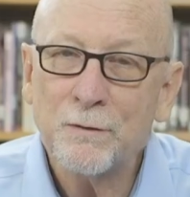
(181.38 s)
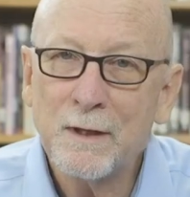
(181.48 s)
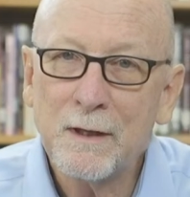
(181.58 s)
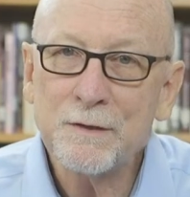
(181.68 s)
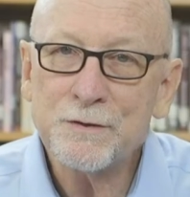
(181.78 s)

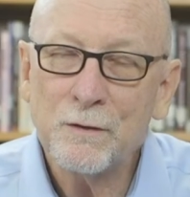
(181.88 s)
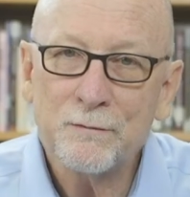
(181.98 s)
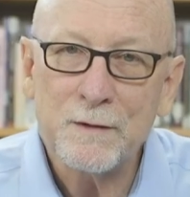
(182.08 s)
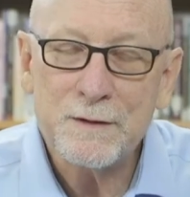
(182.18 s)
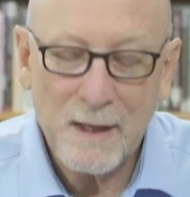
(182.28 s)
the issue
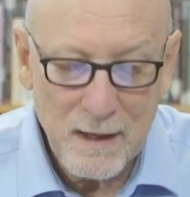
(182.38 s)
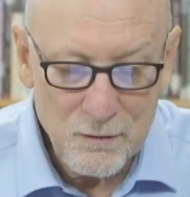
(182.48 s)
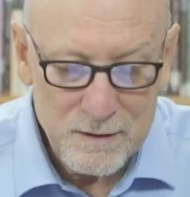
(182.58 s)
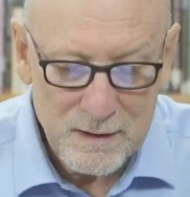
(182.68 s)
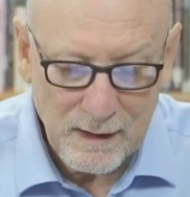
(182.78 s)
of
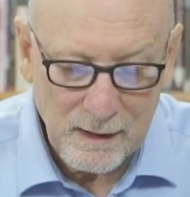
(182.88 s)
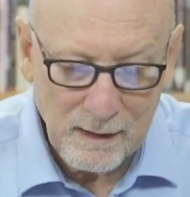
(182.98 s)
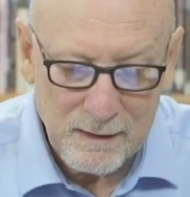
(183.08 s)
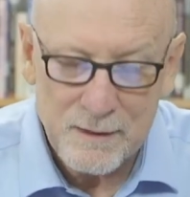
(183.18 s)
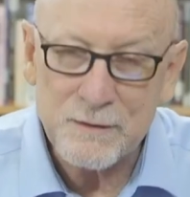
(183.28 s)
integrity
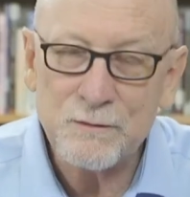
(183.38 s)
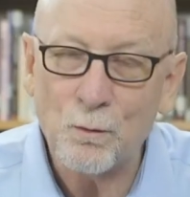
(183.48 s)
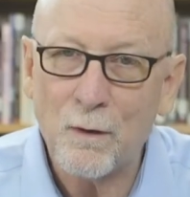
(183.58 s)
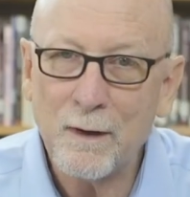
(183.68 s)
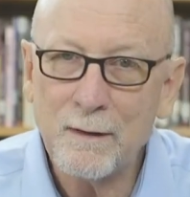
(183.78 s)
is
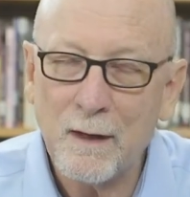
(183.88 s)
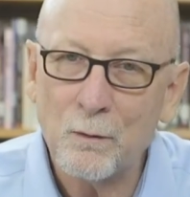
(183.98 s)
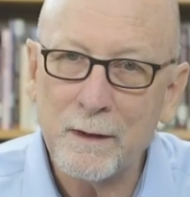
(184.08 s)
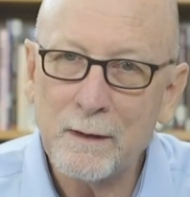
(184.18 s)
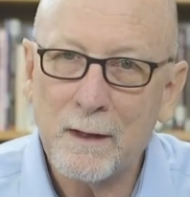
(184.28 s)
one that
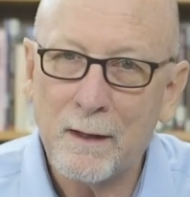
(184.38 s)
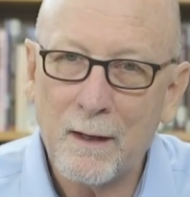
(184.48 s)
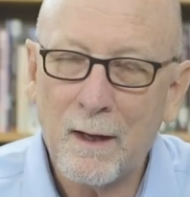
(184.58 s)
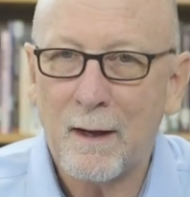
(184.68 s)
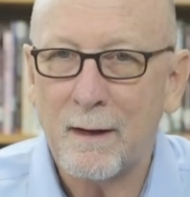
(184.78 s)
we
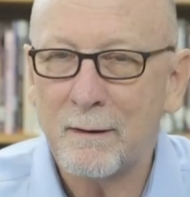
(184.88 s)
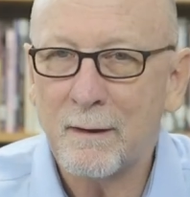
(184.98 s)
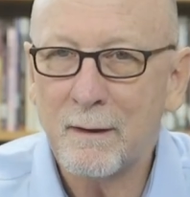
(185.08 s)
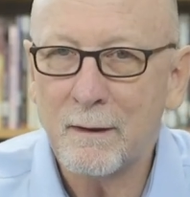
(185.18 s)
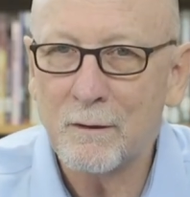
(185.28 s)
cannot
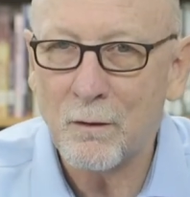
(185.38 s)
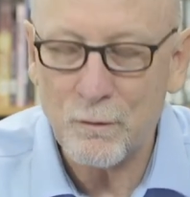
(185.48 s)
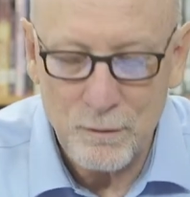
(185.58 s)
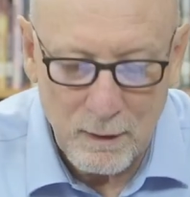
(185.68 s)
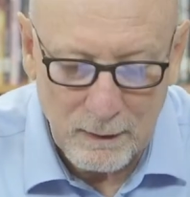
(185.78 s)

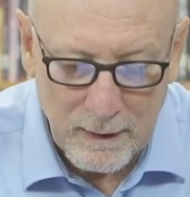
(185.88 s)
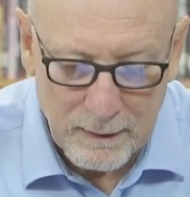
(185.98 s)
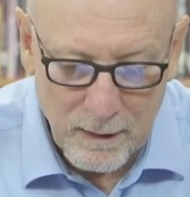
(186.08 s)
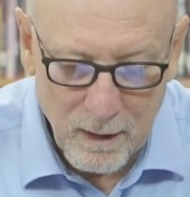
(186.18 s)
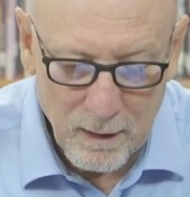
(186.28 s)
go
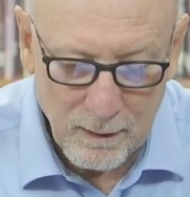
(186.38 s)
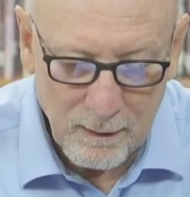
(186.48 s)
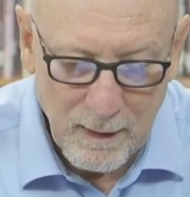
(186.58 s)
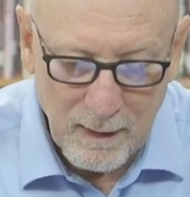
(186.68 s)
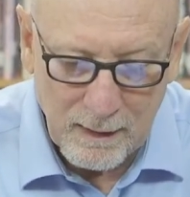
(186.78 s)
light on.
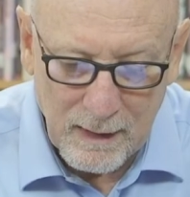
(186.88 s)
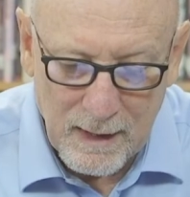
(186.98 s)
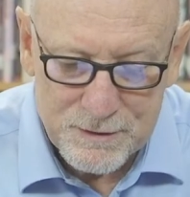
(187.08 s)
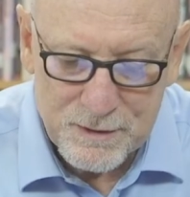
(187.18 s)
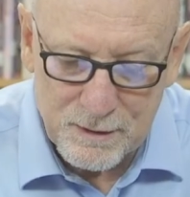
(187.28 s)
It
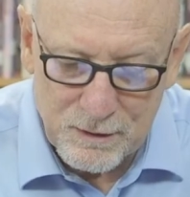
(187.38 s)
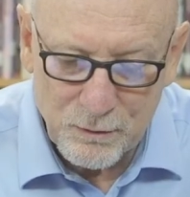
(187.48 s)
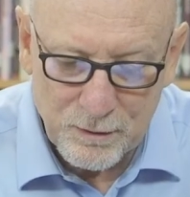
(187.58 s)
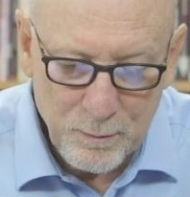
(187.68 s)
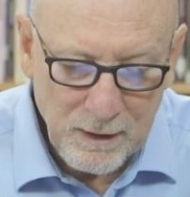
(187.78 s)
has to do
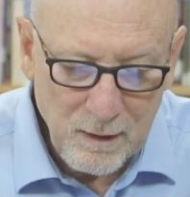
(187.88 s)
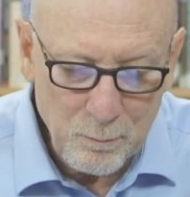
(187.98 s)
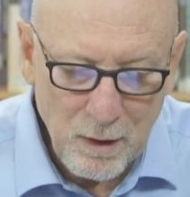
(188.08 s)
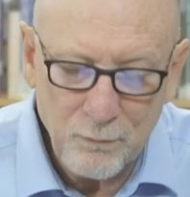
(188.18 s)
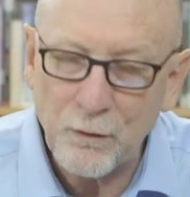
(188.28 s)
with being
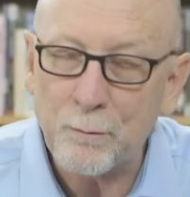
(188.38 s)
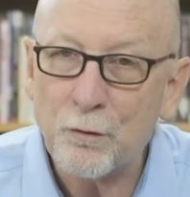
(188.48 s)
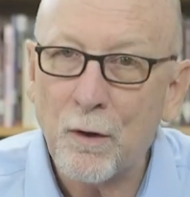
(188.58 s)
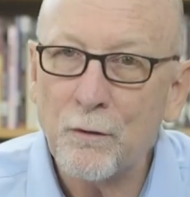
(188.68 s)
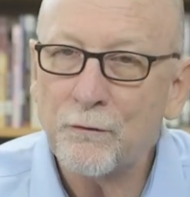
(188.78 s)
above
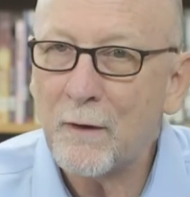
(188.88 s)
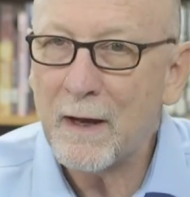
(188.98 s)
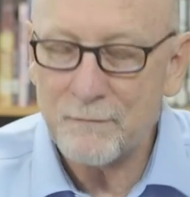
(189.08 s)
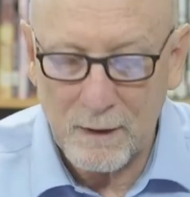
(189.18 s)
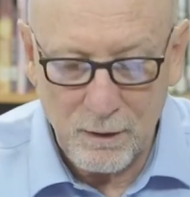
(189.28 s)
reproach,
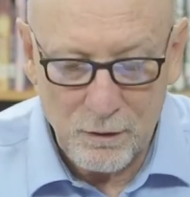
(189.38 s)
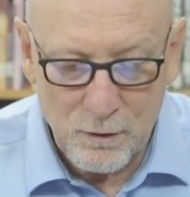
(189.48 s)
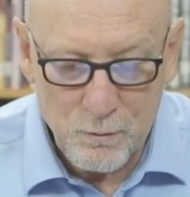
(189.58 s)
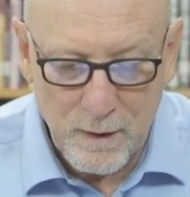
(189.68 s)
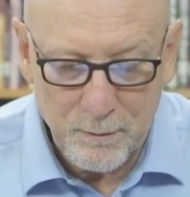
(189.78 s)
having a
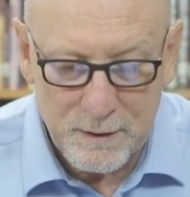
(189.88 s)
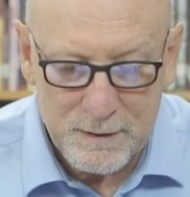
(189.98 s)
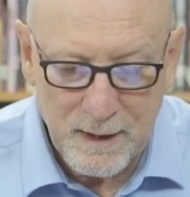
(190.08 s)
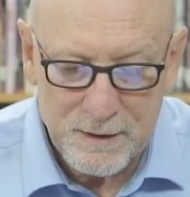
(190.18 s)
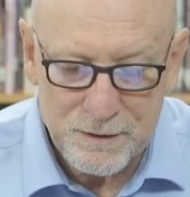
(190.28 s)
good
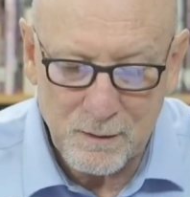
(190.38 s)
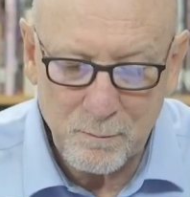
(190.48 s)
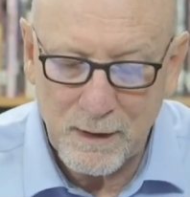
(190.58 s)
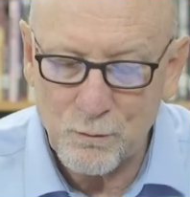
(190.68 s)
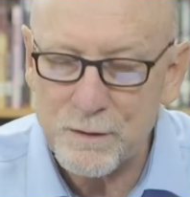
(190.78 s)
reputation,
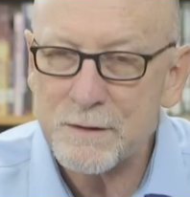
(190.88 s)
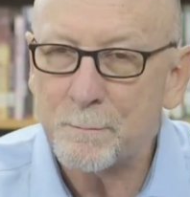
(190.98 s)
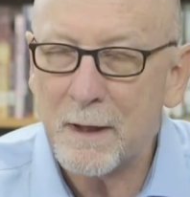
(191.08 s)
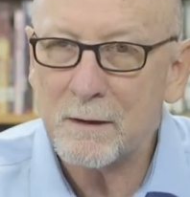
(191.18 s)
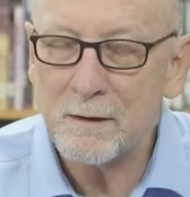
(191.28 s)
being
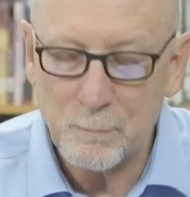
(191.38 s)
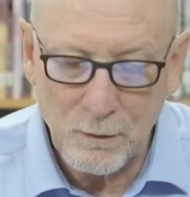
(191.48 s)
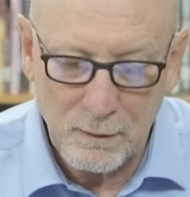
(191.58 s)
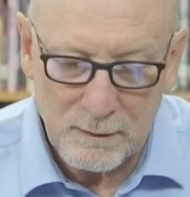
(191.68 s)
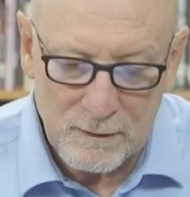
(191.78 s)

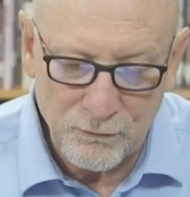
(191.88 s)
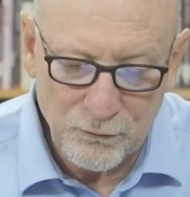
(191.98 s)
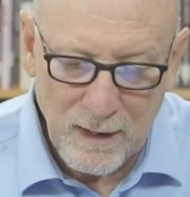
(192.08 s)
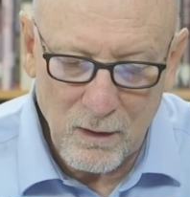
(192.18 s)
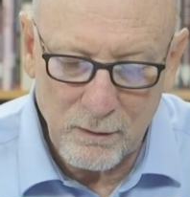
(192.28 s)
respectable,
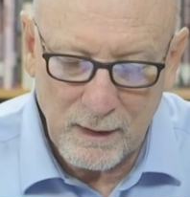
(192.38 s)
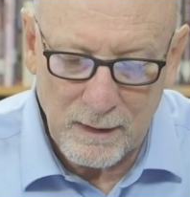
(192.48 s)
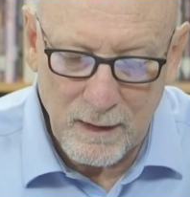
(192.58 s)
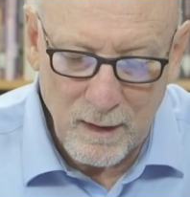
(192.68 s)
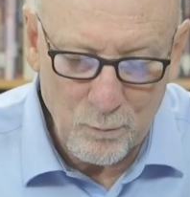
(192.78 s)
devout,
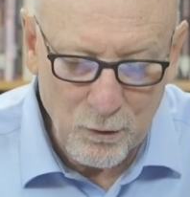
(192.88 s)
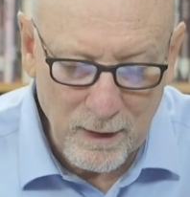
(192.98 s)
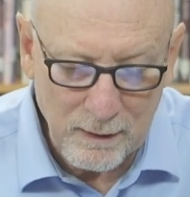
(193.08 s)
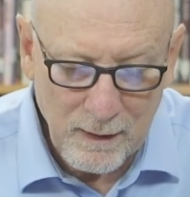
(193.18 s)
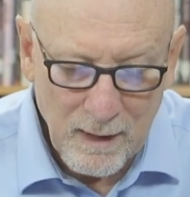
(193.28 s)
and
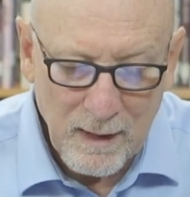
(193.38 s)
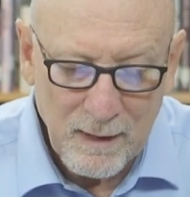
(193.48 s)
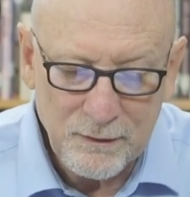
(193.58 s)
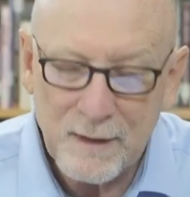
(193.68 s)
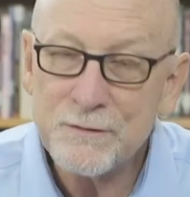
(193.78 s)
upright.
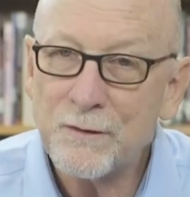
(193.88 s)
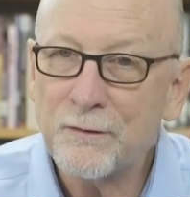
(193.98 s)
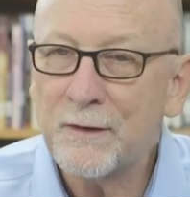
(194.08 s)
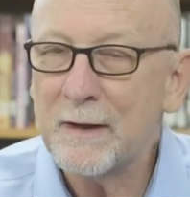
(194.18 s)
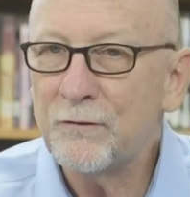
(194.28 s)
These are
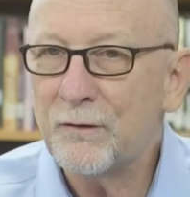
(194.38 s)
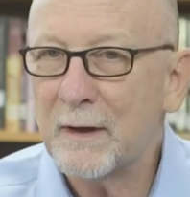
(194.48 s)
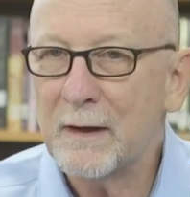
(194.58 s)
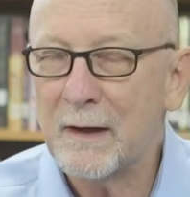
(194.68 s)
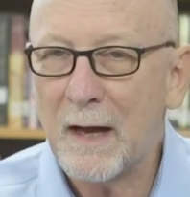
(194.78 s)
things
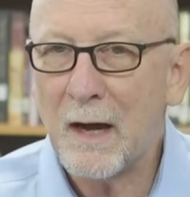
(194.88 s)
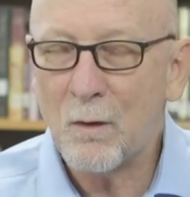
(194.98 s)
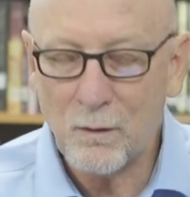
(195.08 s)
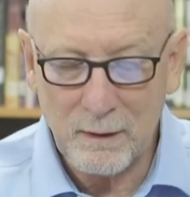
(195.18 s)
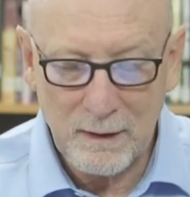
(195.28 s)
that can
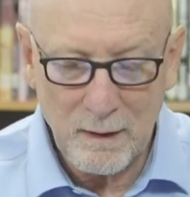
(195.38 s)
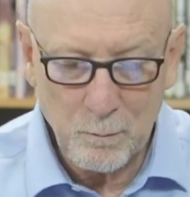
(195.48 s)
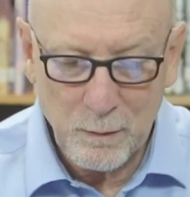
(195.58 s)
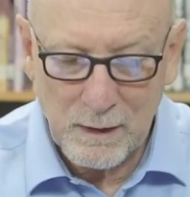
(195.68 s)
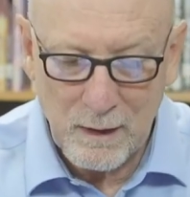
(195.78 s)
outwardly
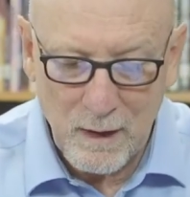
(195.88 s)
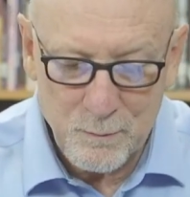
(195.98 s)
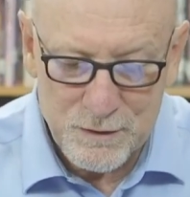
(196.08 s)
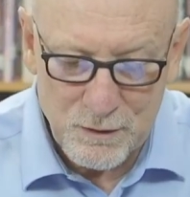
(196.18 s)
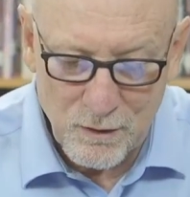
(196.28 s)
be
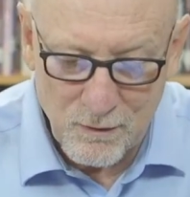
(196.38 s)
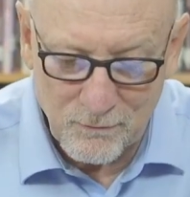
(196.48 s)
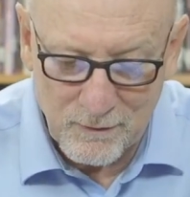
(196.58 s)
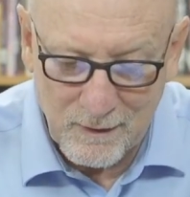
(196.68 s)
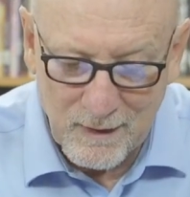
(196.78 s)
observed,